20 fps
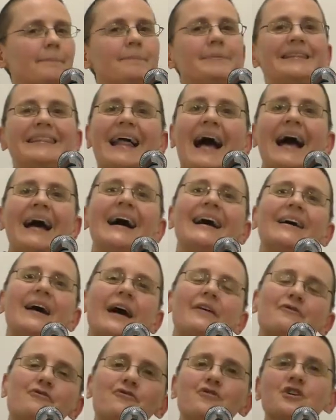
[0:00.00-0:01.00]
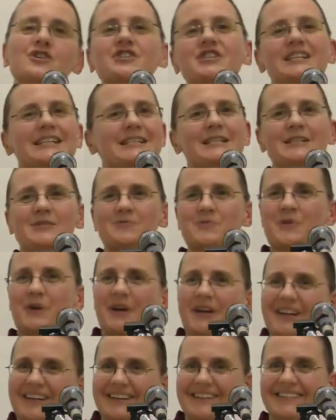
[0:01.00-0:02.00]
But that, unfortunately, doesn't
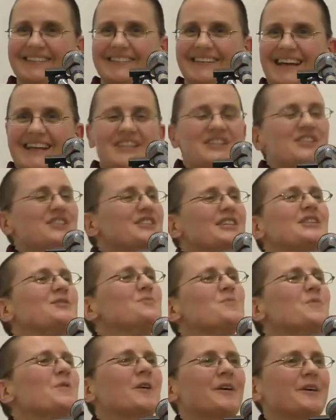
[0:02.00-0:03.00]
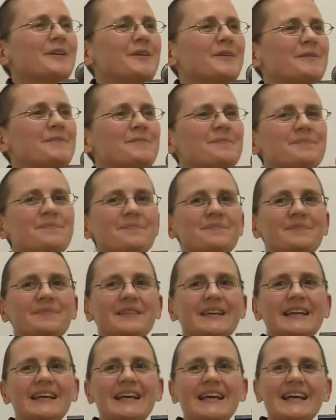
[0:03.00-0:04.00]
work. It just doesn't work.
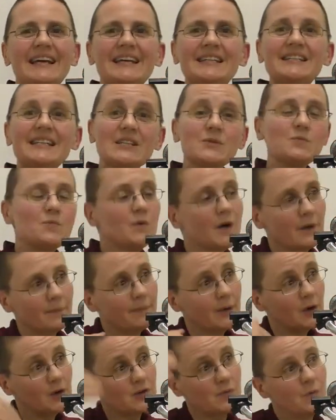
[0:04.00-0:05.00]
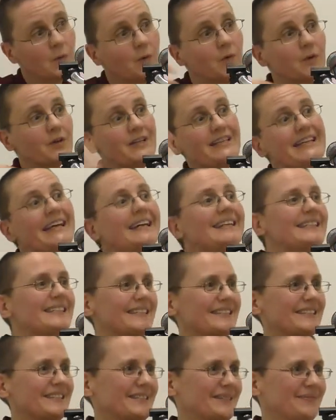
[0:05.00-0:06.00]
It doesn't work because we're all
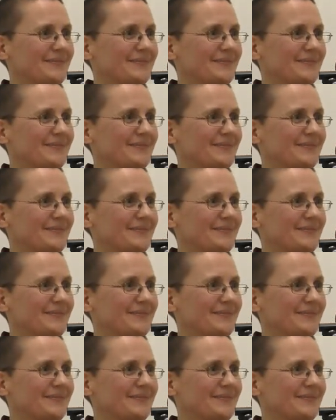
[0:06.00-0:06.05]
connected.